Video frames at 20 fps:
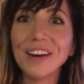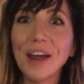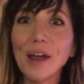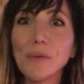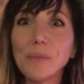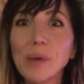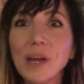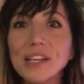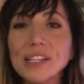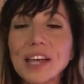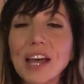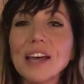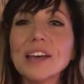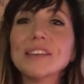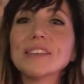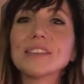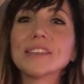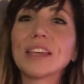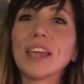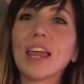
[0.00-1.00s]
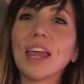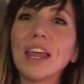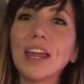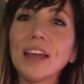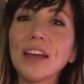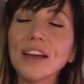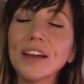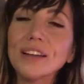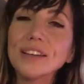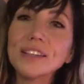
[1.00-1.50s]
at my desk
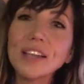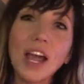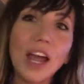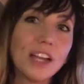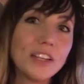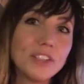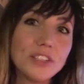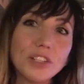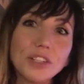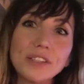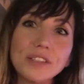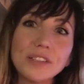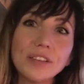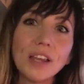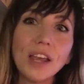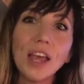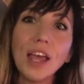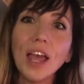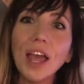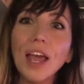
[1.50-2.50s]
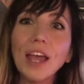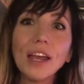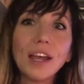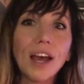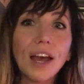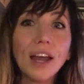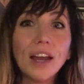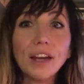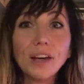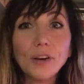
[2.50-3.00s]
and I just
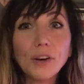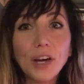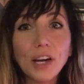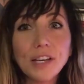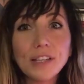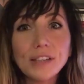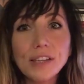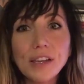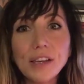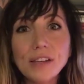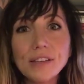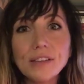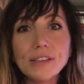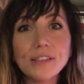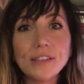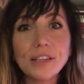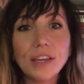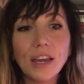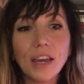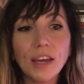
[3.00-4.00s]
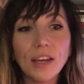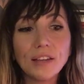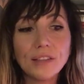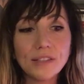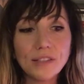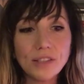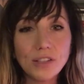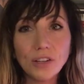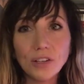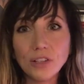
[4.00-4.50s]
got on Craigslist and
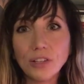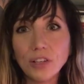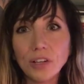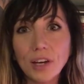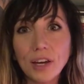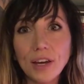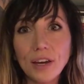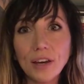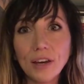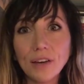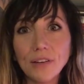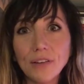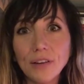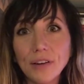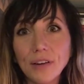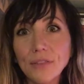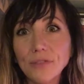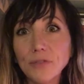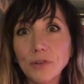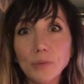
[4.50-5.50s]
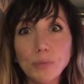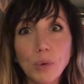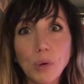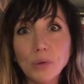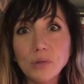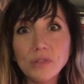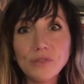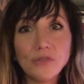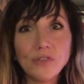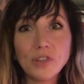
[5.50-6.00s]
started looking for
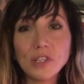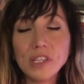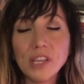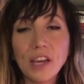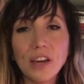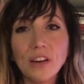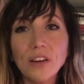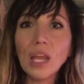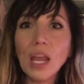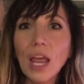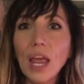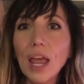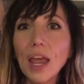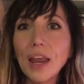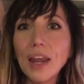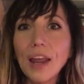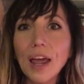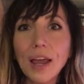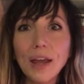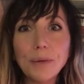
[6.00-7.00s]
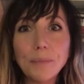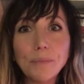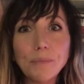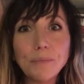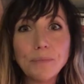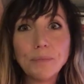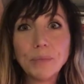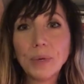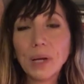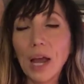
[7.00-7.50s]
boats for sale and I
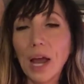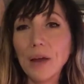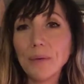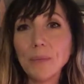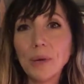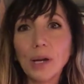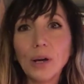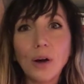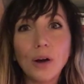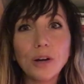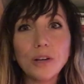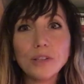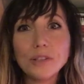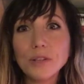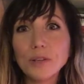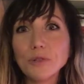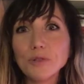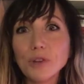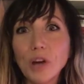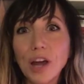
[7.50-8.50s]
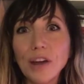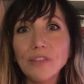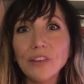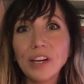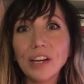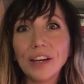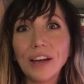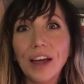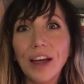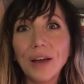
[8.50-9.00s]
got in my car and started
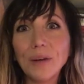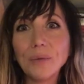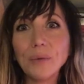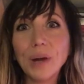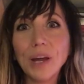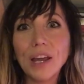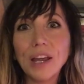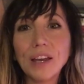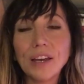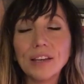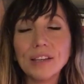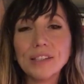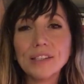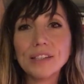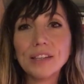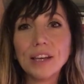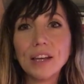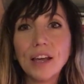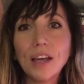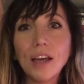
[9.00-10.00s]
driving. I went,